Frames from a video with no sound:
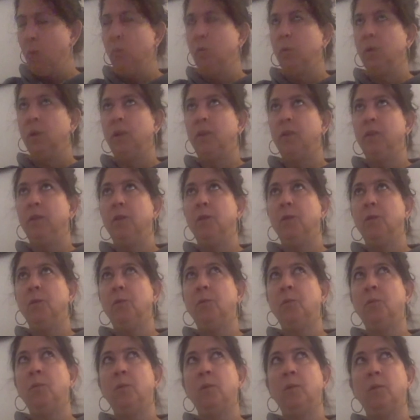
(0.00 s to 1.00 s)
"With
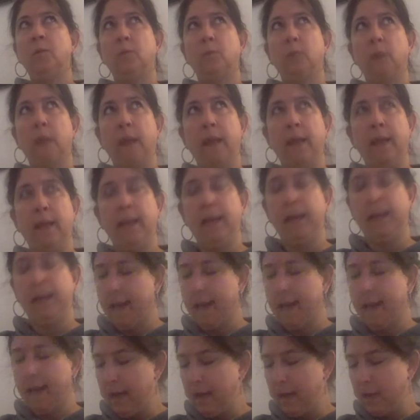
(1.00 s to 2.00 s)
new radiant
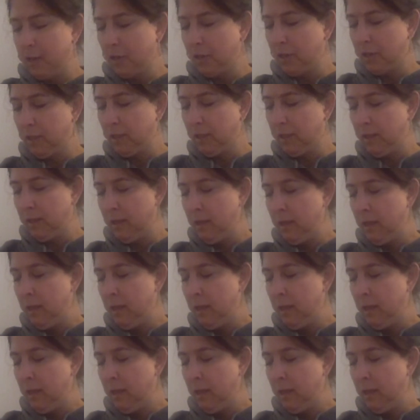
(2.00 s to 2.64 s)
action,"